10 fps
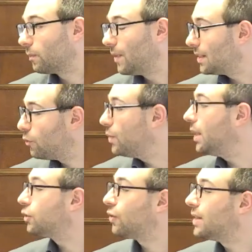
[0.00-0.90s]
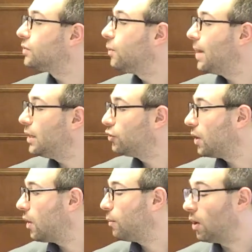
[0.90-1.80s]
That's a real transformation in
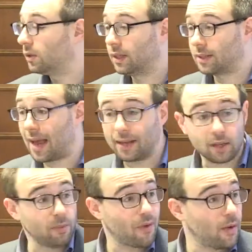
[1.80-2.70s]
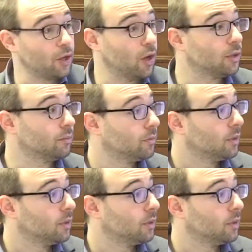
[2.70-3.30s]
our politics, and it can be very good.